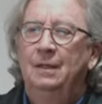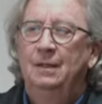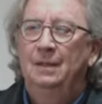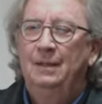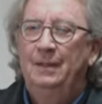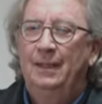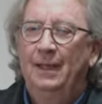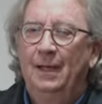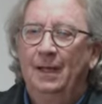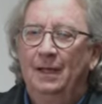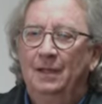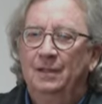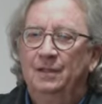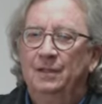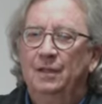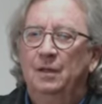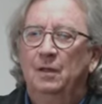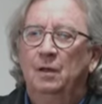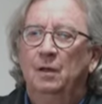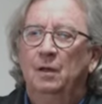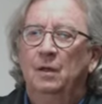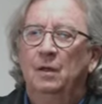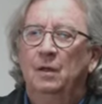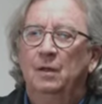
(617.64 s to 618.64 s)
Yes,
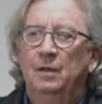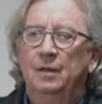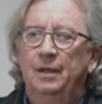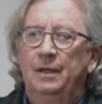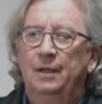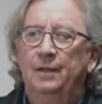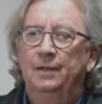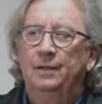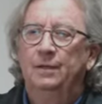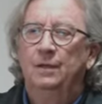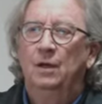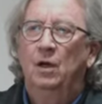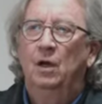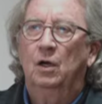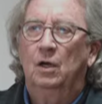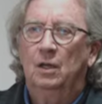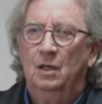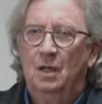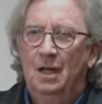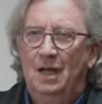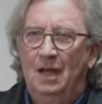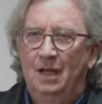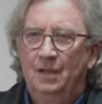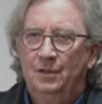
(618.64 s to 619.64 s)
in our
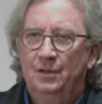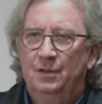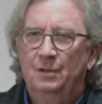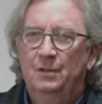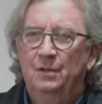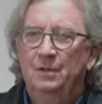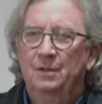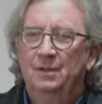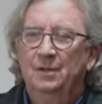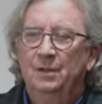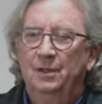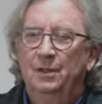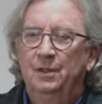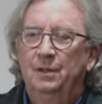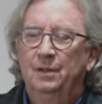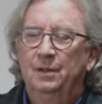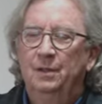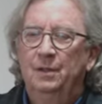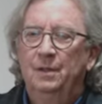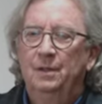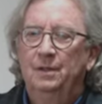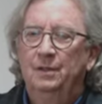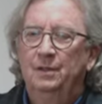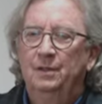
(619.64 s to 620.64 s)
class
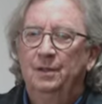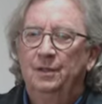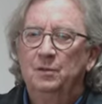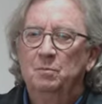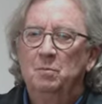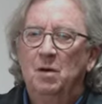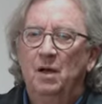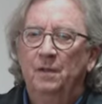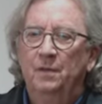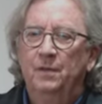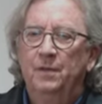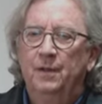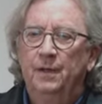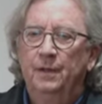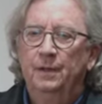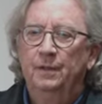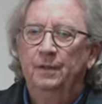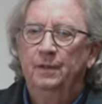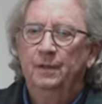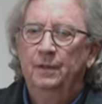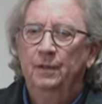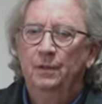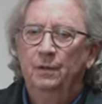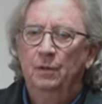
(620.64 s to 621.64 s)
this month
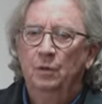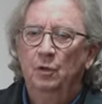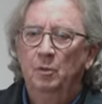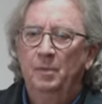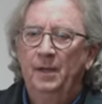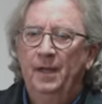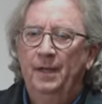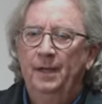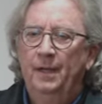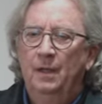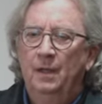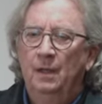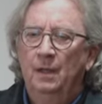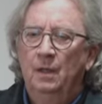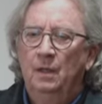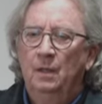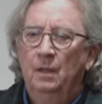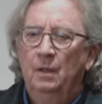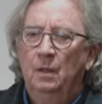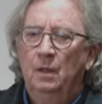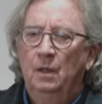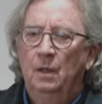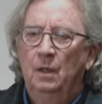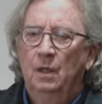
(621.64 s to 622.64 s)
in HUBEI,
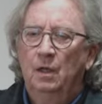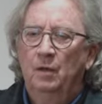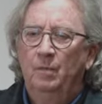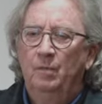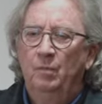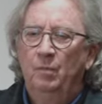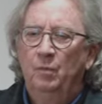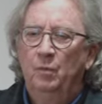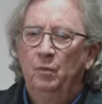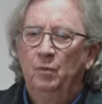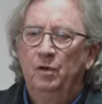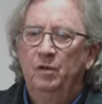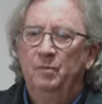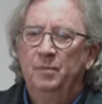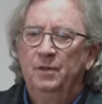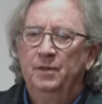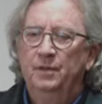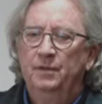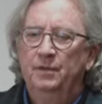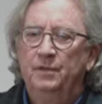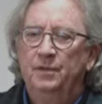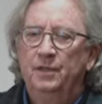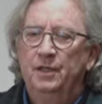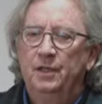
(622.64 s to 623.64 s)
we've
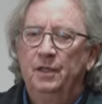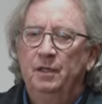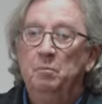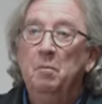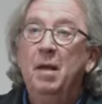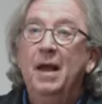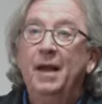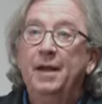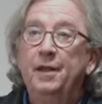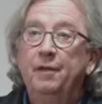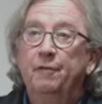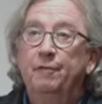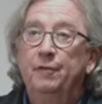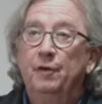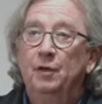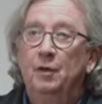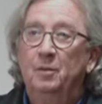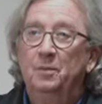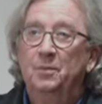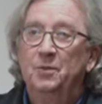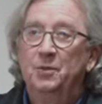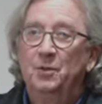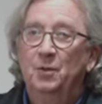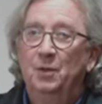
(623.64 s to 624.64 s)
been seeing many
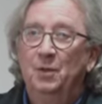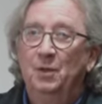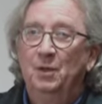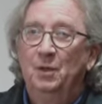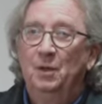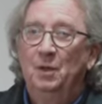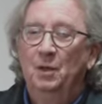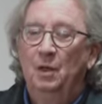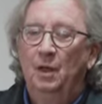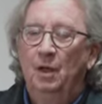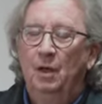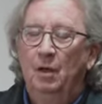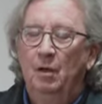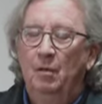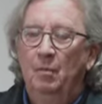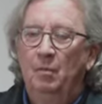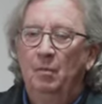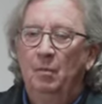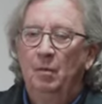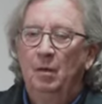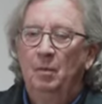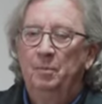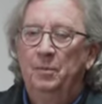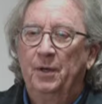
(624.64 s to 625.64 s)
films,
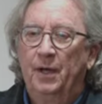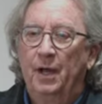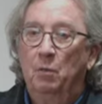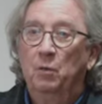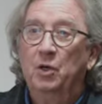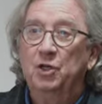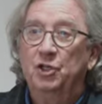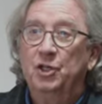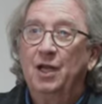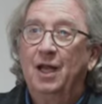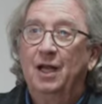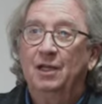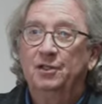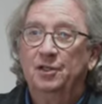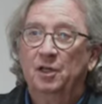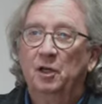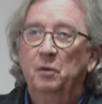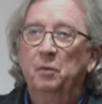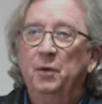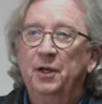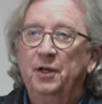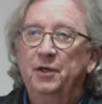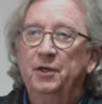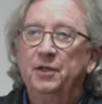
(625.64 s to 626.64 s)
but I wish actually
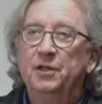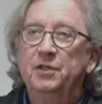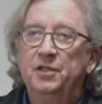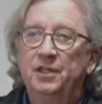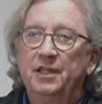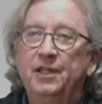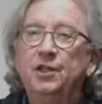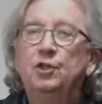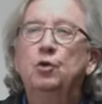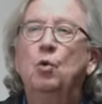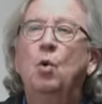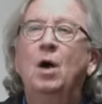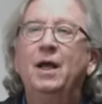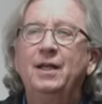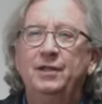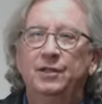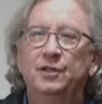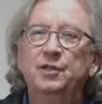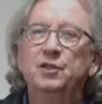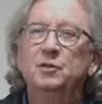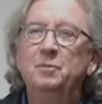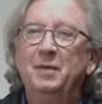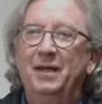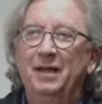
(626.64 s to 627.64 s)
we could see twice
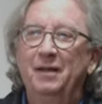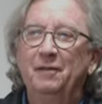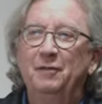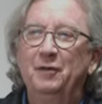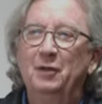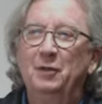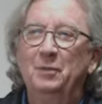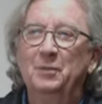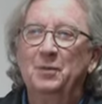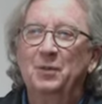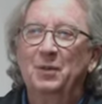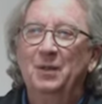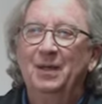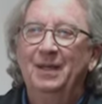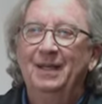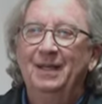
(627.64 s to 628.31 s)
as many films.